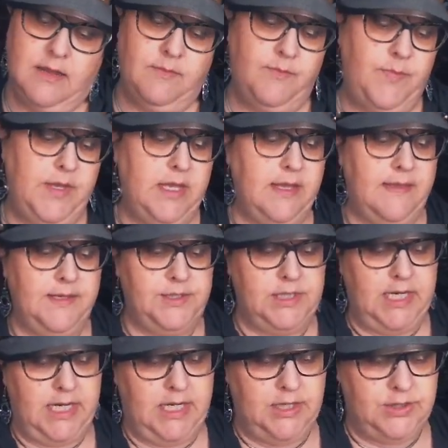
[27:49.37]
Be the
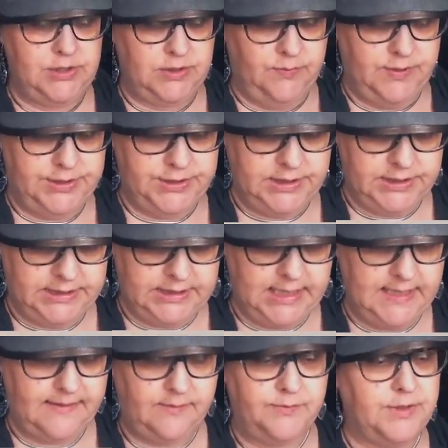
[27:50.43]
change you wish to see
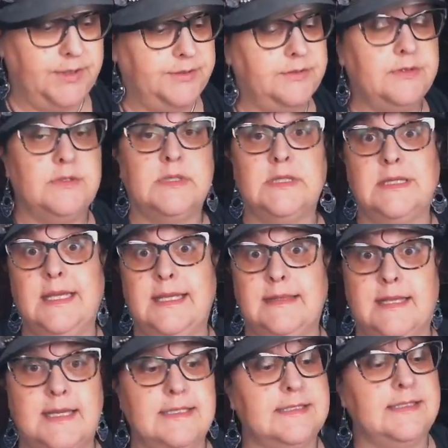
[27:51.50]
in the world. Oh, I like
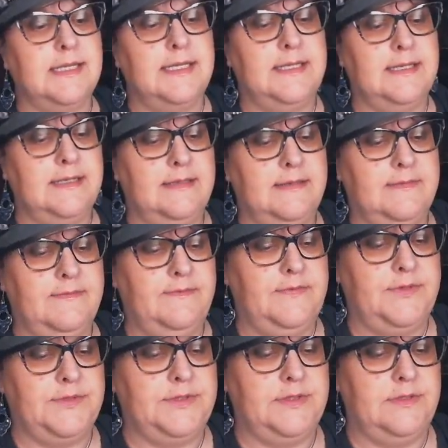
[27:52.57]
that saying,
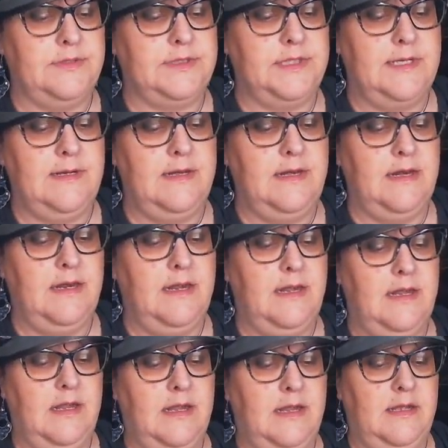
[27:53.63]
for certain.
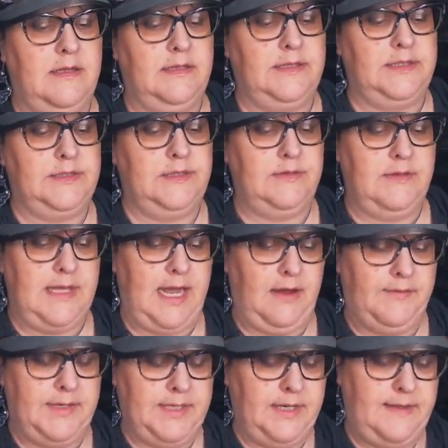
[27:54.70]
Let's do that
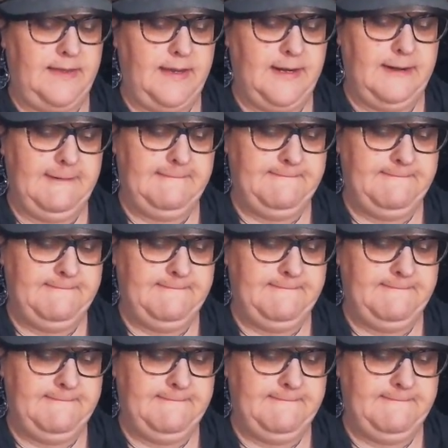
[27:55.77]
one on there.